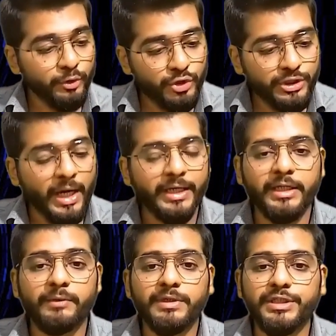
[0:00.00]
To start
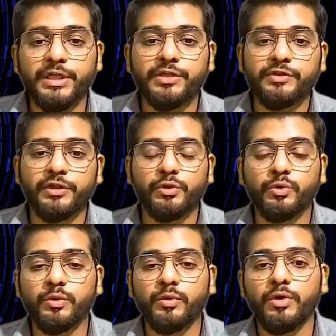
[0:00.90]
an investigation
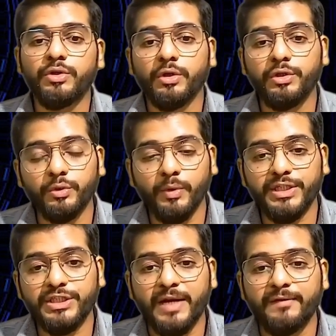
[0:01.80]
on you
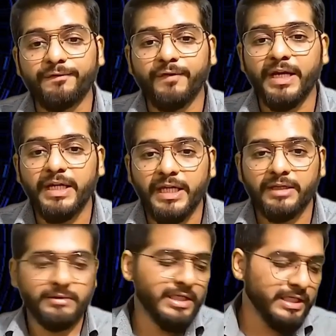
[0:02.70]
and start
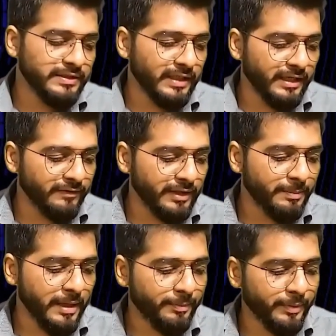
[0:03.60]
finding each and every
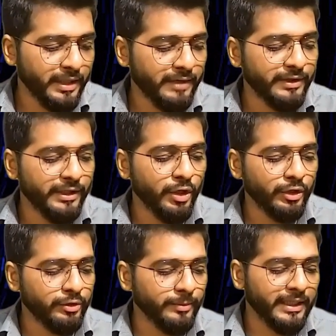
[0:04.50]
paper, every
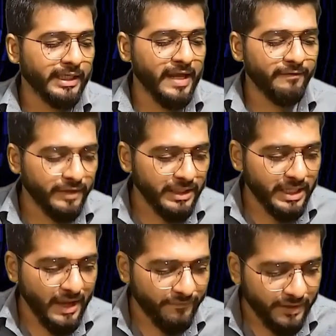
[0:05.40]
document,
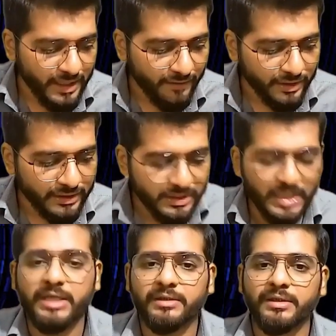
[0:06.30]

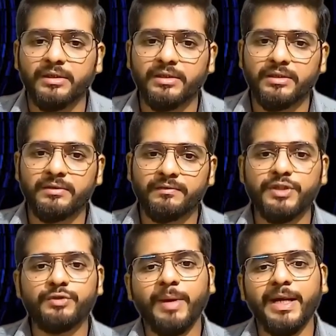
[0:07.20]
everything
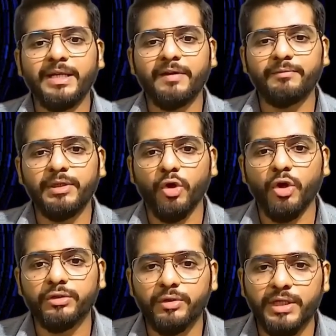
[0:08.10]
which might have been
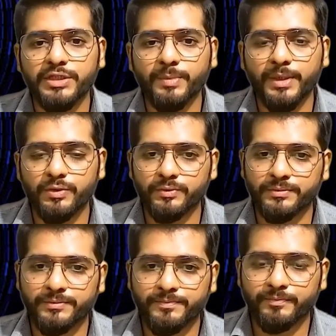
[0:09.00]
authorized by you.
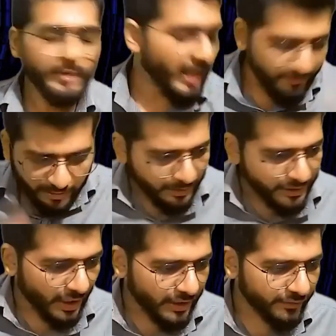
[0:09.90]

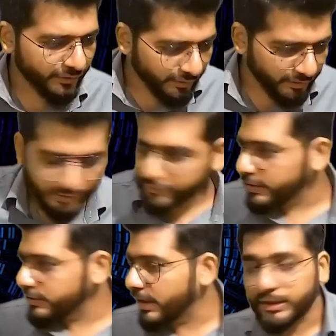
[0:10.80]
Everybody started searching this
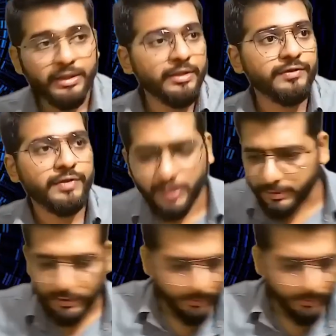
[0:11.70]
thing, that thing, this thing. Come